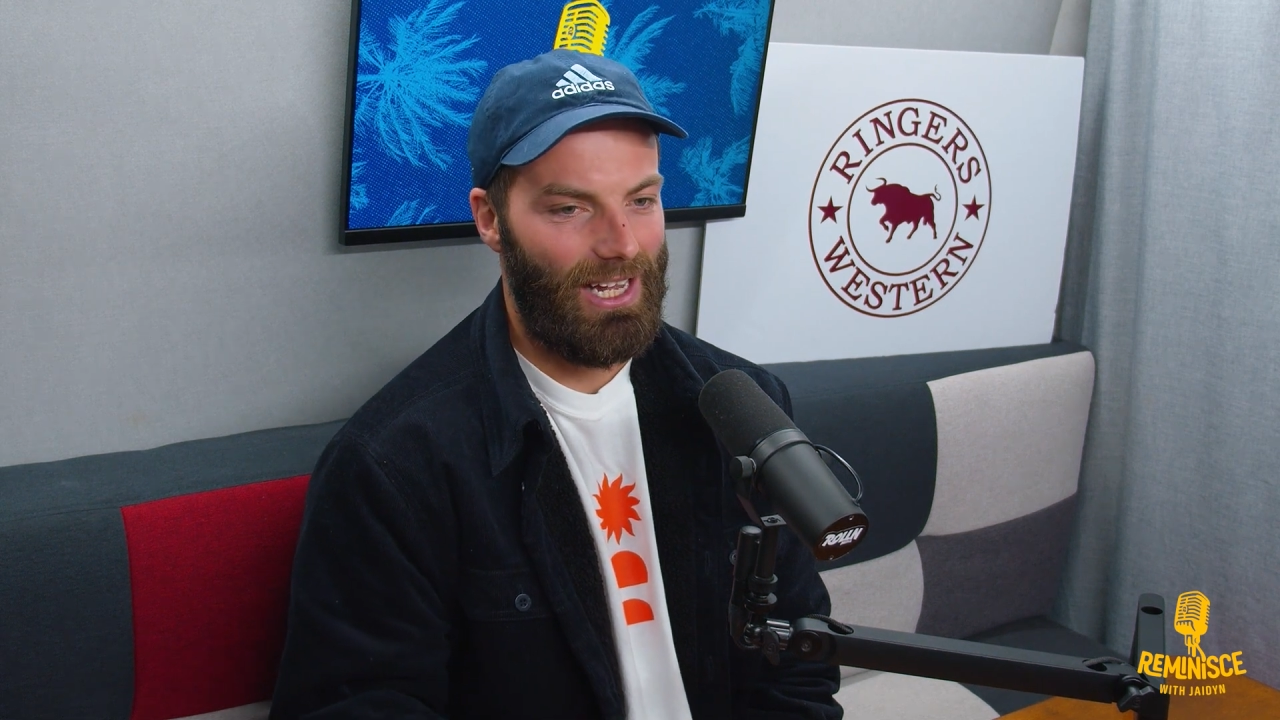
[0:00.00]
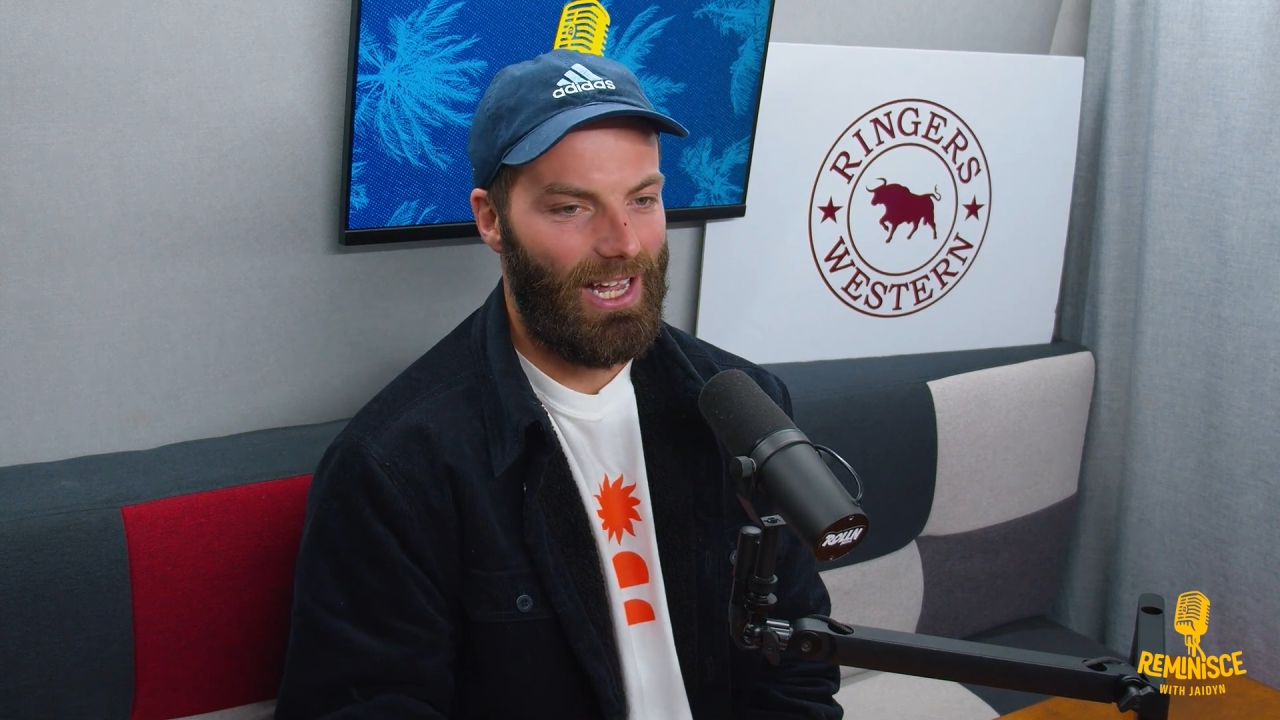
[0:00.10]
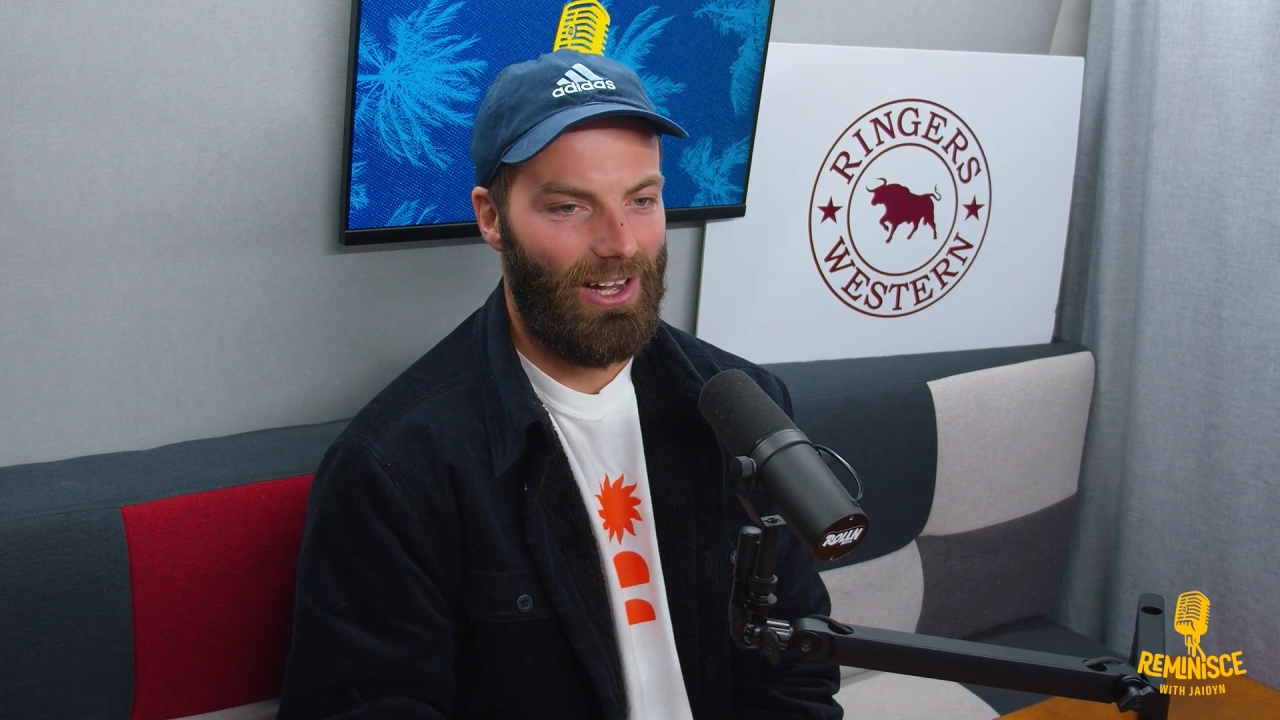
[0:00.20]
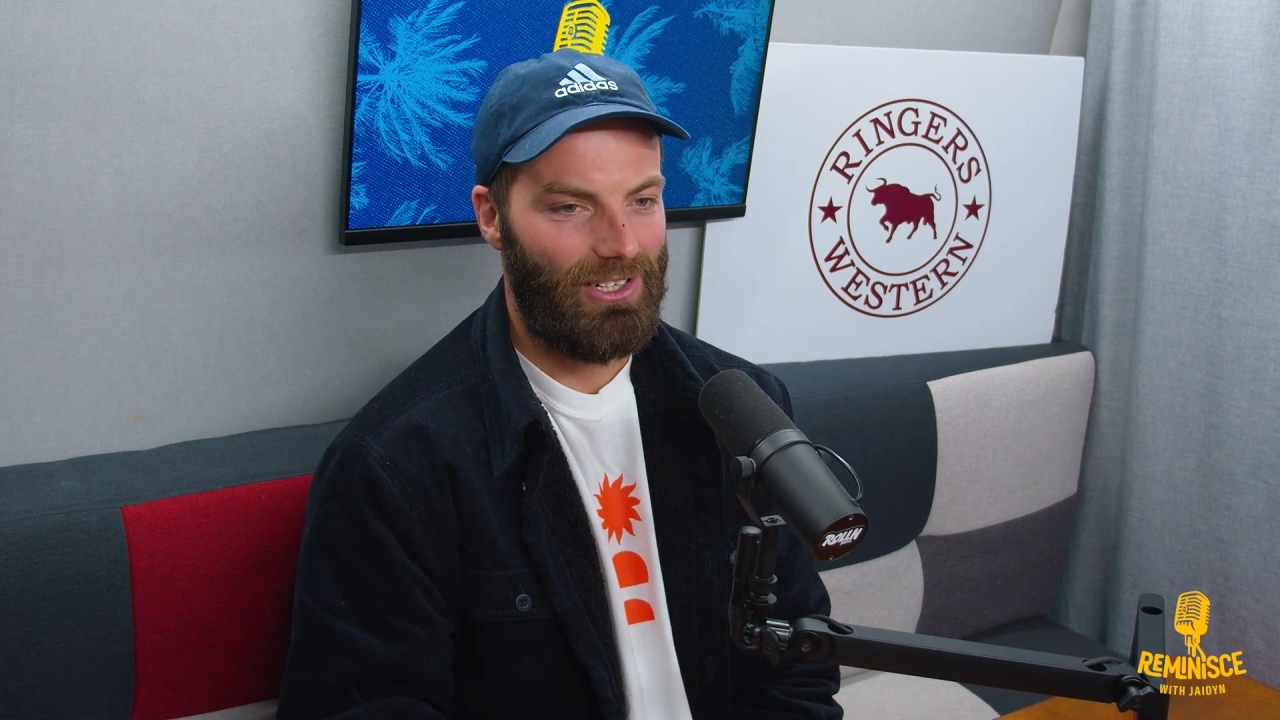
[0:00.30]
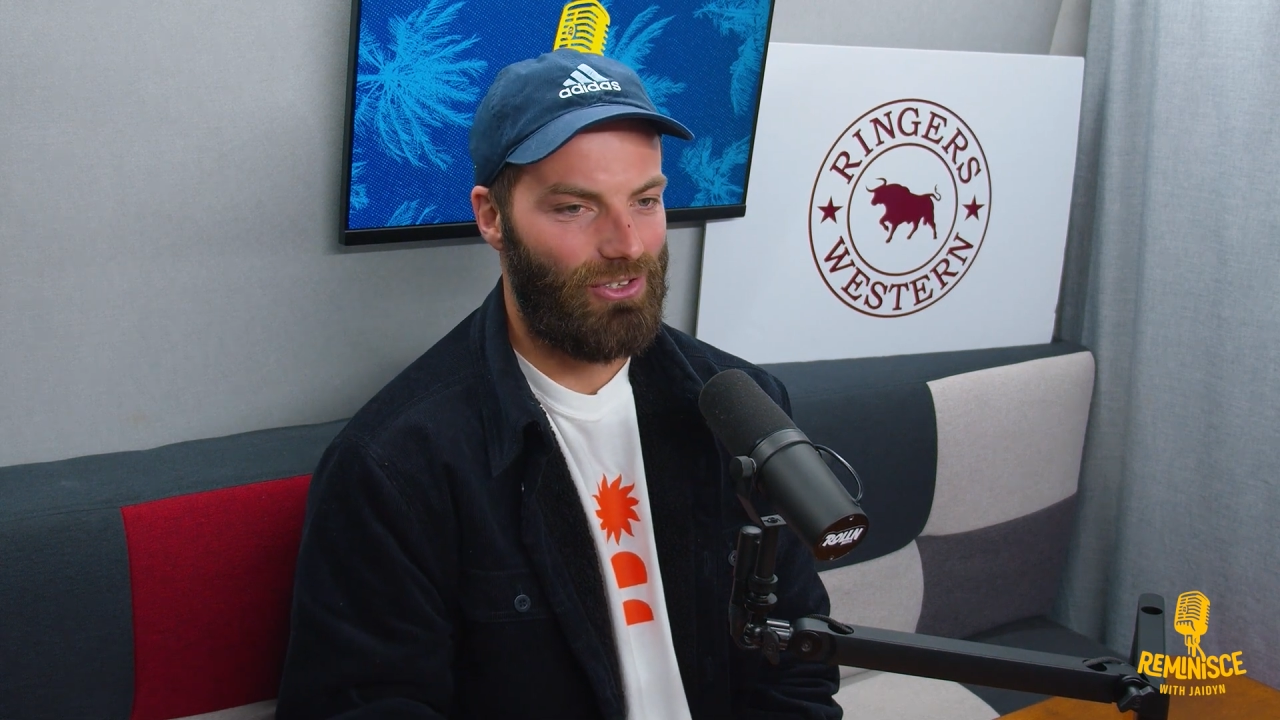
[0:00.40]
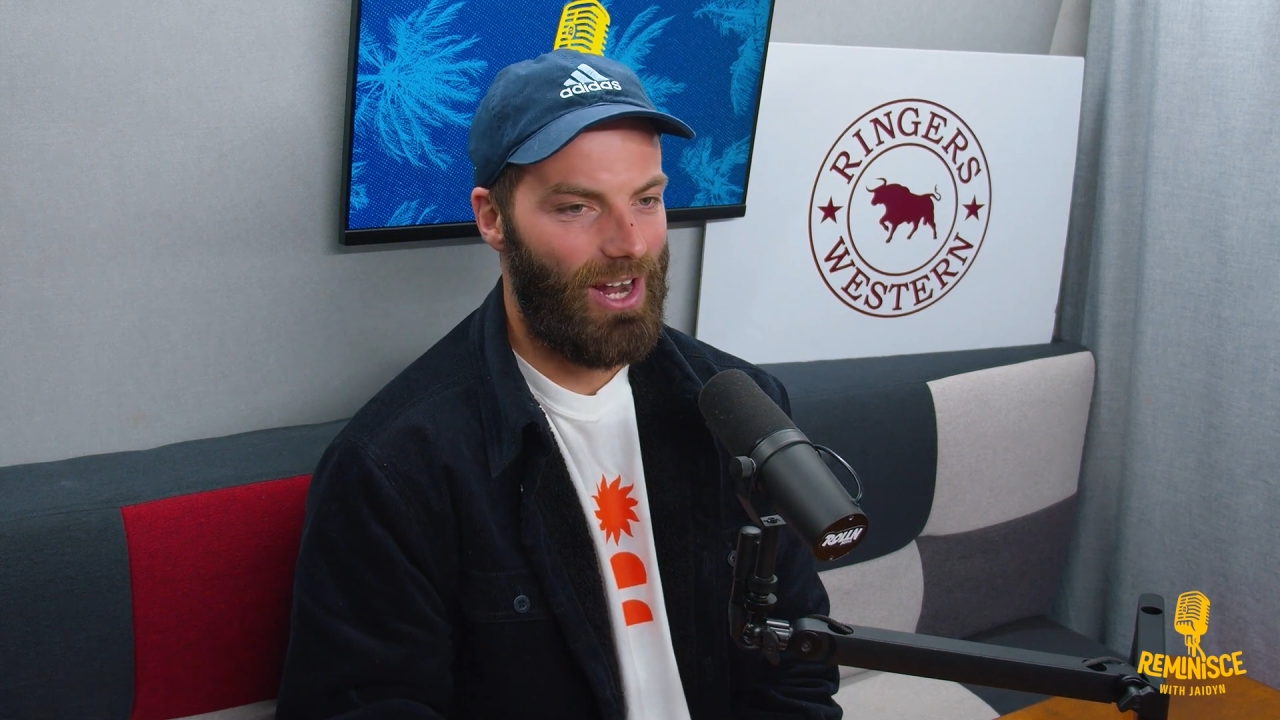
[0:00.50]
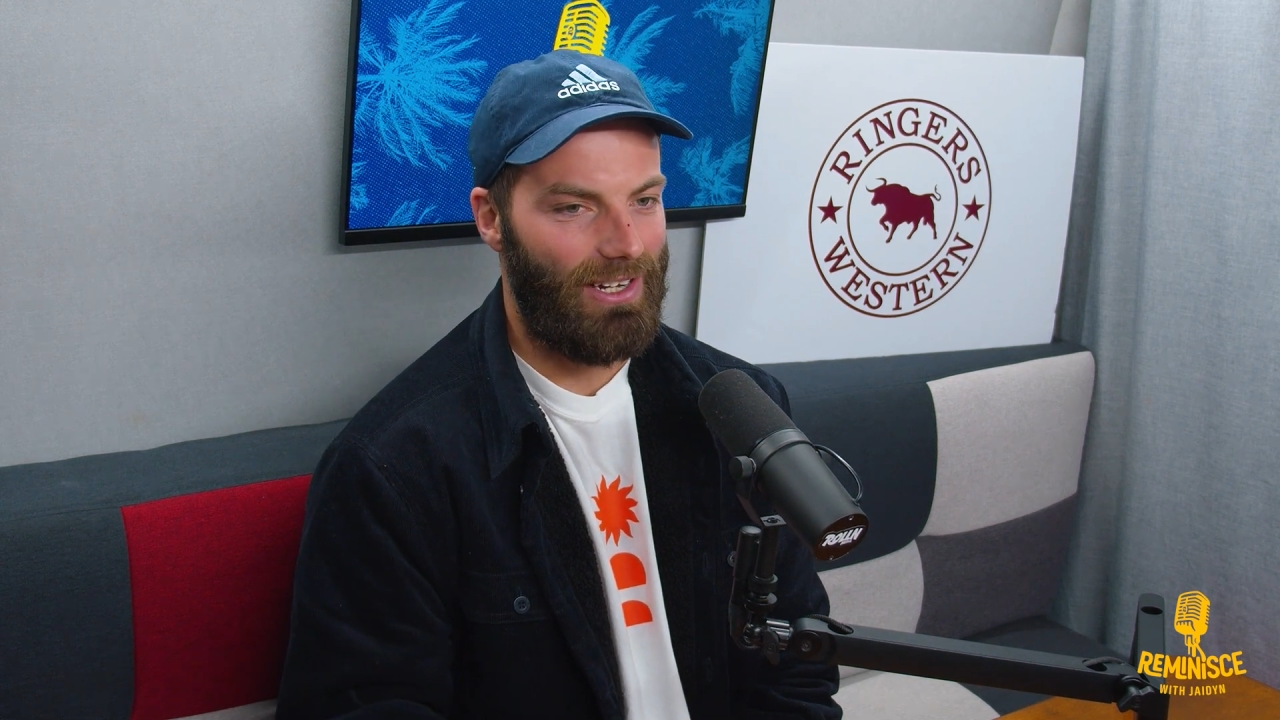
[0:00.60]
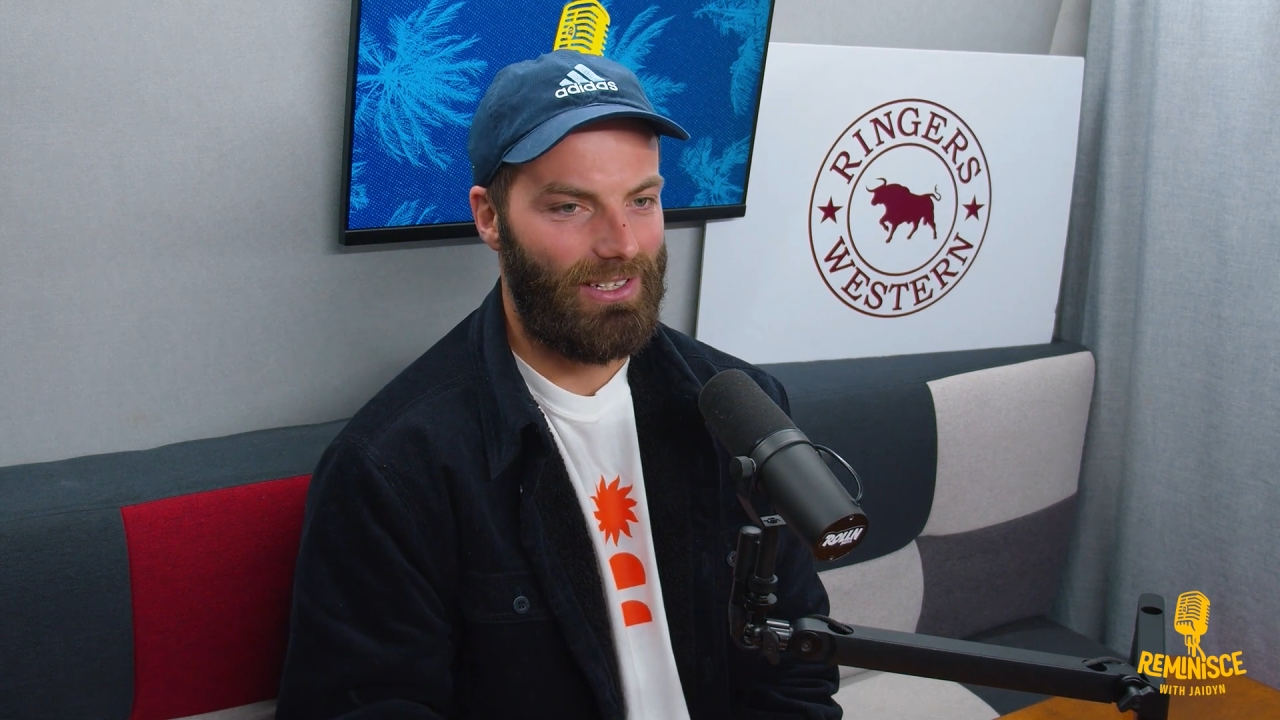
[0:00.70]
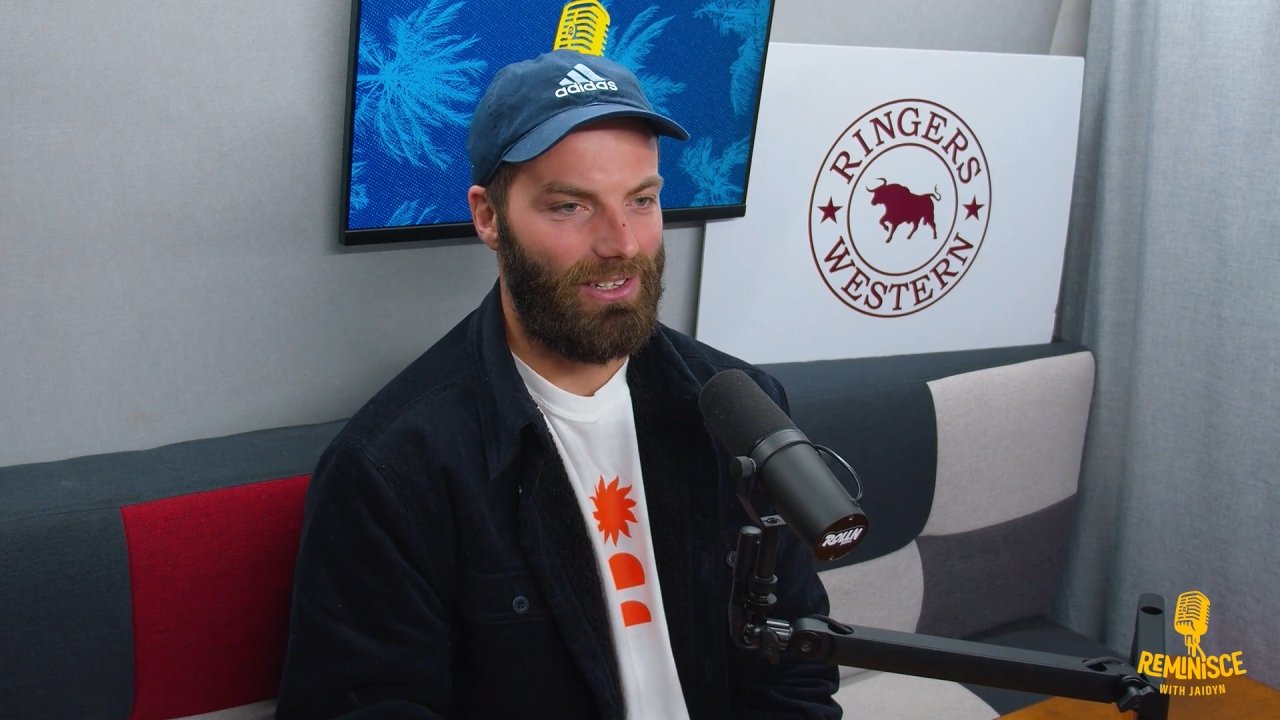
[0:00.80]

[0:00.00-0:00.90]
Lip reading: I trained